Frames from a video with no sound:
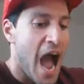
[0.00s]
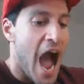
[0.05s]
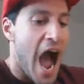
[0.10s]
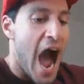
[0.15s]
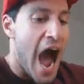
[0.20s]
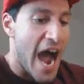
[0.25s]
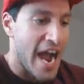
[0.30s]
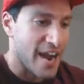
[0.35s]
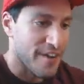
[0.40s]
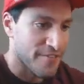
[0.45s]

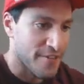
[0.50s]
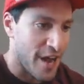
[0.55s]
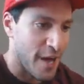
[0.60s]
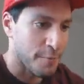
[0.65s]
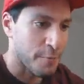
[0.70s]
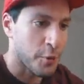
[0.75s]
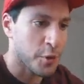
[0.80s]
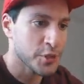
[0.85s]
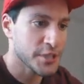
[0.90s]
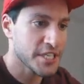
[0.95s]
I have
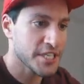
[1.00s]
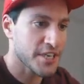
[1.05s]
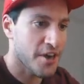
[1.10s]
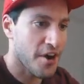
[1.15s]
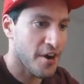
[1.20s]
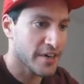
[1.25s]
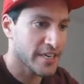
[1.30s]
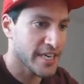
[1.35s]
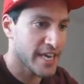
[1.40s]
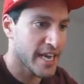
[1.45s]
not pulled this
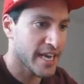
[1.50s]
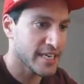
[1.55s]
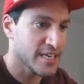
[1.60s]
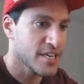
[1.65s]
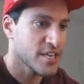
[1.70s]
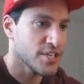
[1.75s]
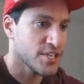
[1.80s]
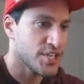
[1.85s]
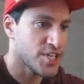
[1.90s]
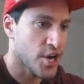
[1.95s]
card yet.
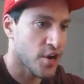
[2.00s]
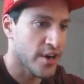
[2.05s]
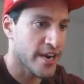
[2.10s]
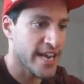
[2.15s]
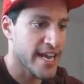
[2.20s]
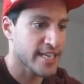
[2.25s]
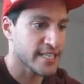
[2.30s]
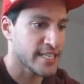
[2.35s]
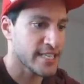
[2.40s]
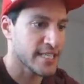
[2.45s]

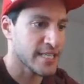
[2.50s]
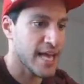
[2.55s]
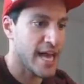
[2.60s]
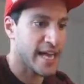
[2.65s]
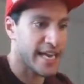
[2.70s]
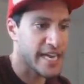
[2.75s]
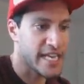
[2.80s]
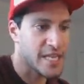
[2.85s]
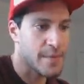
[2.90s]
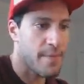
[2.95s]
Xerneas is
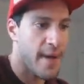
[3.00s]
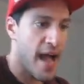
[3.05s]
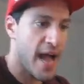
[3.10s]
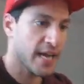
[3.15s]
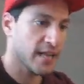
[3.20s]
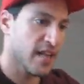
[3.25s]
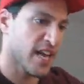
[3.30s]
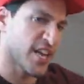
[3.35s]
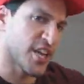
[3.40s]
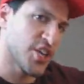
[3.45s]
like in the
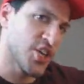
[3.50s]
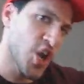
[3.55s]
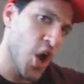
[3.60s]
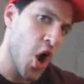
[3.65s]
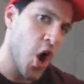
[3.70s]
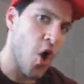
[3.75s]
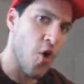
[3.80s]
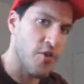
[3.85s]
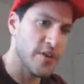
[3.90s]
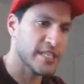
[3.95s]
back like,
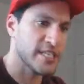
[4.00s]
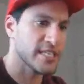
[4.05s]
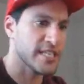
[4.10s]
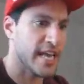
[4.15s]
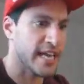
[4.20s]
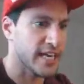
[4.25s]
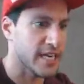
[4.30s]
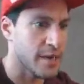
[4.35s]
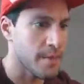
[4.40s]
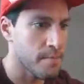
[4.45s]
yo, this is
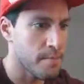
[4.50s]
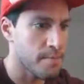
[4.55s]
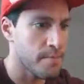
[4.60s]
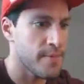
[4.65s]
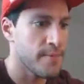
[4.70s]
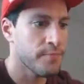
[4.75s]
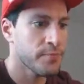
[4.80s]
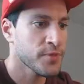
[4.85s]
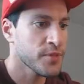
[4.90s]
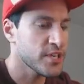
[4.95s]
like gonna,
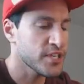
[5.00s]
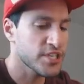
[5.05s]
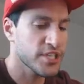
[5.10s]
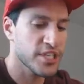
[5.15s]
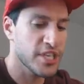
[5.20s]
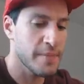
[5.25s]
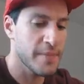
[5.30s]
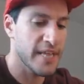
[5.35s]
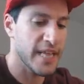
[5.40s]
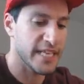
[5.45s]
this is
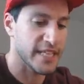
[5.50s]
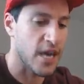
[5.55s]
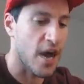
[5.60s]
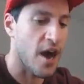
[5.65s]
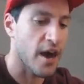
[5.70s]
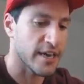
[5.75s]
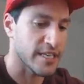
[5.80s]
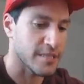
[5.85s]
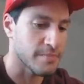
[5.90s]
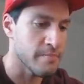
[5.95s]
gonna be like the
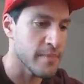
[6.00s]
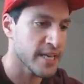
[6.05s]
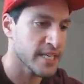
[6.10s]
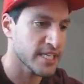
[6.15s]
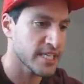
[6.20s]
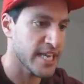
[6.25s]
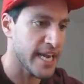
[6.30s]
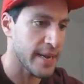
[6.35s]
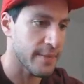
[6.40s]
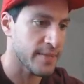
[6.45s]
hottest
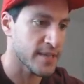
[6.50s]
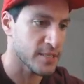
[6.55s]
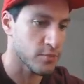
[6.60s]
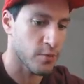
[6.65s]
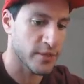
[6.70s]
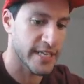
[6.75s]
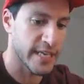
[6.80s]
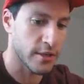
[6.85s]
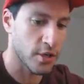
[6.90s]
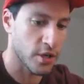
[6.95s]
mixtape is
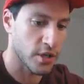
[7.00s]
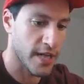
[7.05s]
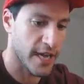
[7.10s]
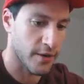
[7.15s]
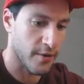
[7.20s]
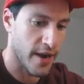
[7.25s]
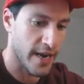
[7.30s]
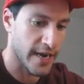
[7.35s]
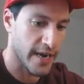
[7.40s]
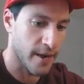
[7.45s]
what they look
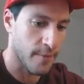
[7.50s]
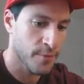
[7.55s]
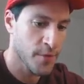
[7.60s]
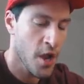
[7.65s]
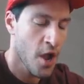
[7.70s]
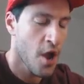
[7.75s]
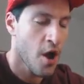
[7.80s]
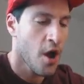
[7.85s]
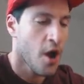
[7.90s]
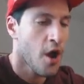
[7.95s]
like right now.
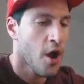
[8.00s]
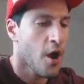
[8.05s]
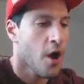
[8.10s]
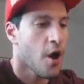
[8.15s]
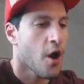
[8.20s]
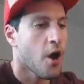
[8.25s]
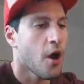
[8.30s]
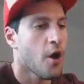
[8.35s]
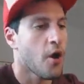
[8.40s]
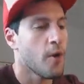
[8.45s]

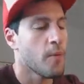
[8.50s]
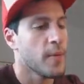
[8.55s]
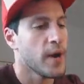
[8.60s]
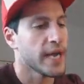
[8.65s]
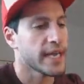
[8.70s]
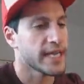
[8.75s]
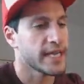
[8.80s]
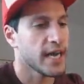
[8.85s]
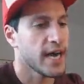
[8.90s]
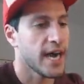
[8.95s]
Oh
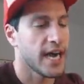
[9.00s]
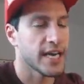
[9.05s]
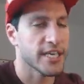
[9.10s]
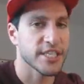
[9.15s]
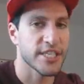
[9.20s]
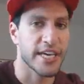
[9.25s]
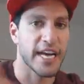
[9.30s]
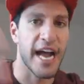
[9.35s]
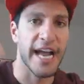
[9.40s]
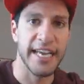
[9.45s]
my
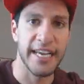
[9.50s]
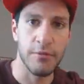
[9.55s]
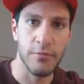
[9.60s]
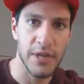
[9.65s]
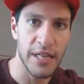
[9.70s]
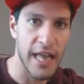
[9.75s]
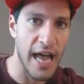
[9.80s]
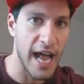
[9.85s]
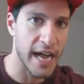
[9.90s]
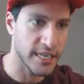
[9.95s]
gosh, and I can
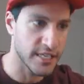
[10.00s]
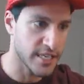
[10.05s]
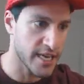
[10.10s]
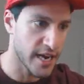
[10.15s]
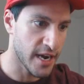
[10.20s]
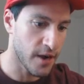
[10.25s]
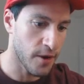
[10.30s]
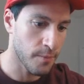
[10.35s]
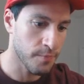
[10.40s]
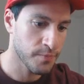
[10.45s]
relax
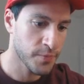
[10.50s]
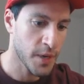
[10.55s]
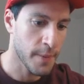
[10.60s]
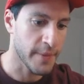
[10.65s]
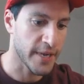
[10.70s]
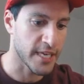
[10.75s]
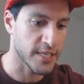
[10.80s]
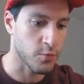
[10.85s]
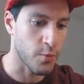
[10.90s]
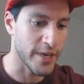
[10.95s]
now
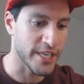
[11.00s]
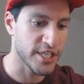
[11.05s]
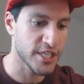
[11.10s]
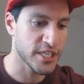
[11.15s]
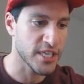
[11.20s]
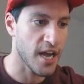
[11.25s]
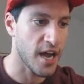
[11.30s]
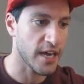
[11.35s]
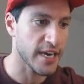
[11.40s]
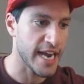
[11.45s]
because we
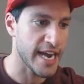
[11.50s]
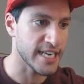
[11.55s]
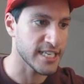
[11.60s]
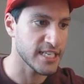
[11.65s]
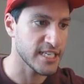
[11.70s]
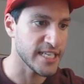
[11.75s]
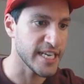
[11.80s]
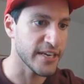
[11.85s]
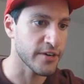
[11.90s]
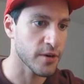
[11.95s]
just got a
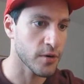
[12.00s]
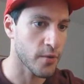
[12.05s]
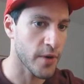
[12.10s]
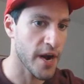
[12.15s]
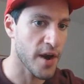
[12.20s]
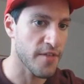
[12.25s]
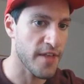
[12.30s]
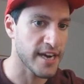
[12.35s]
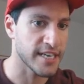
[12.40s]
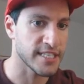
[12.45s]
secret
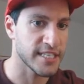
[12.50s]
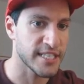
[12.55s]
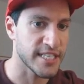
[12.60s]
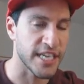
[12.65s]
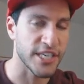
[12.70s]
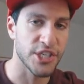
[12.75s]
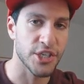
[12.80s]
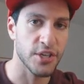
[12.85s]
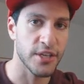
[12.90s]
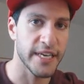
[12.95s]
rare that
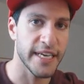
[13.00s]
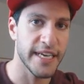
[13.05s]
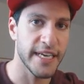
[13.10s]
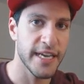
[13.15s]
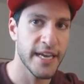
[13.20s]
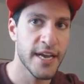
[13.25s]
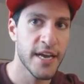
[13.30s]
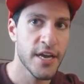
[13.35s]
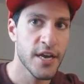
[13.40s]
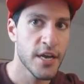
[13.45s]

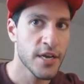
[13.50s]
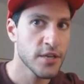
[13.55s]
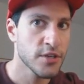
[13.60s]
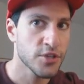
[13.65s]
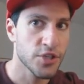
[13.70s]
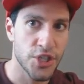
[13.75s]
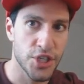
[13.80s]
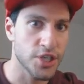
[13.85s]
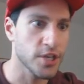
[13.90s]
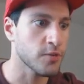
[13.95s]
essentially
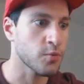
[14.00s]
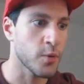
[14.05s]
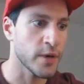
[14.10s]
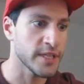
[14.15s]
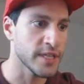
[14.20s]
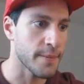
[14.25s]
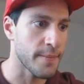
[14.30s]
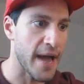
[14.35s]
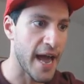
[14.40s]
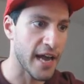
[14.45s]
should
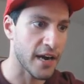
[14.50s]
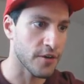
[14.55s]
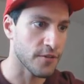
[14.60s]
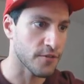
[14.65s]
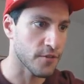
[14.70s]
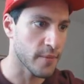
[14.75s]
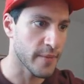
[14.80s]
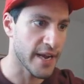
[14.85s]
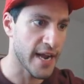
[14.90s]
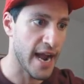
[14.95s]
win the battle
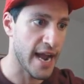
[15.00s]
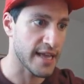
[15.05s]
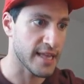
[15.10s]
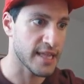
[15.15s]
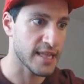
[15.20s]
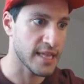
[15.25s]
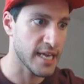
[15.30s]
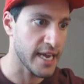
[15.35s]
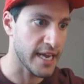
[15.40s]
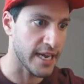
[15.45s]
for me, I
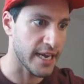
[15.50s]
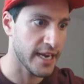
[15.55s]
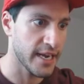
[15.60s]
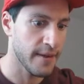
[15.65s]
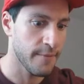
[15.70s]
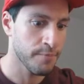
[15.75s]
think.